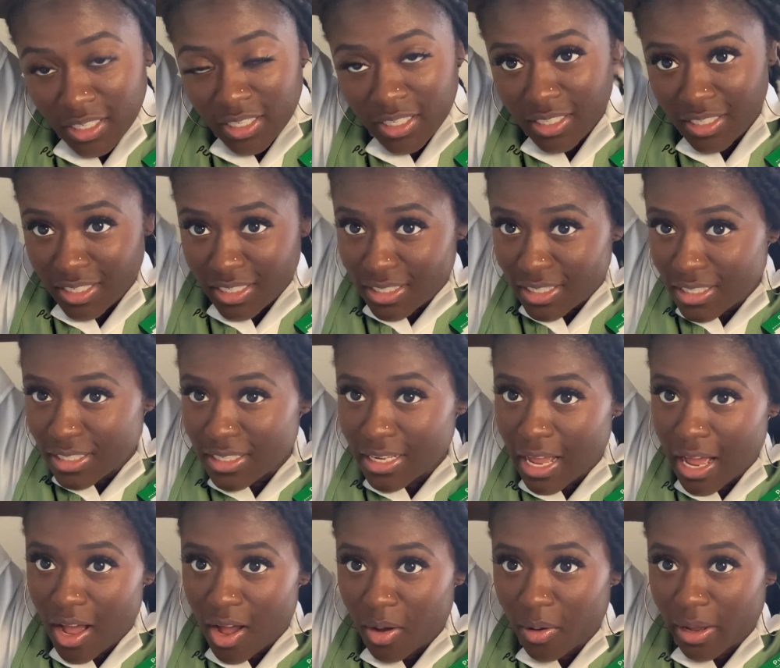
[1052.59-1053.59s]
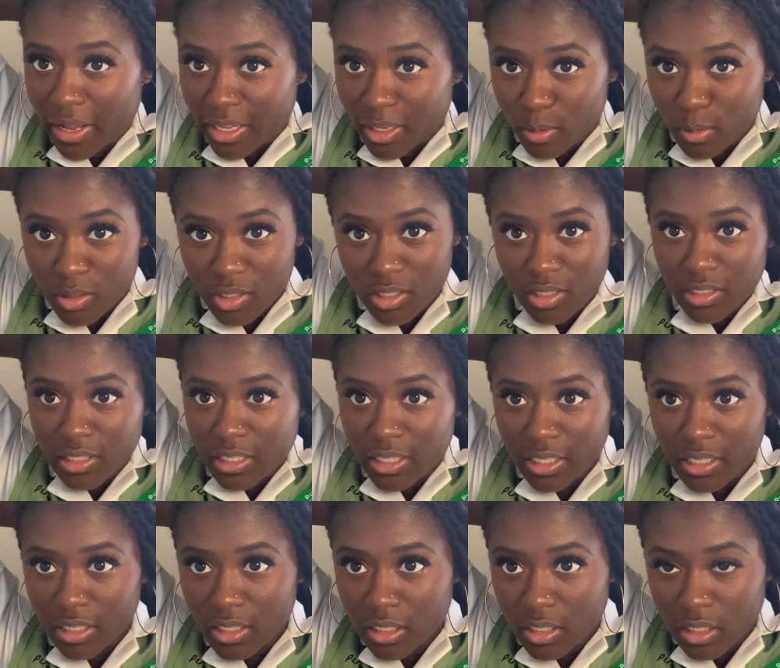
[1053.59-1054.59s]
this is how I
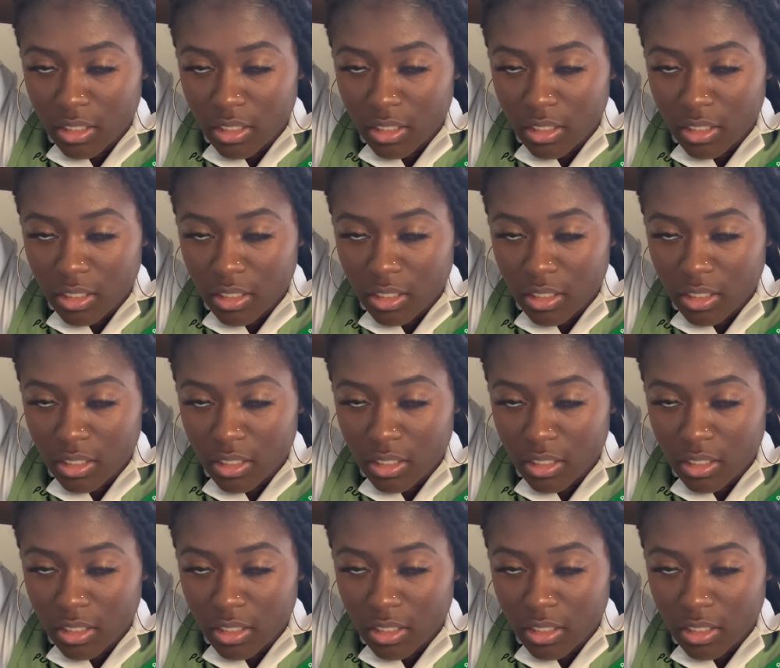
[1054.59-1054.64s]
usually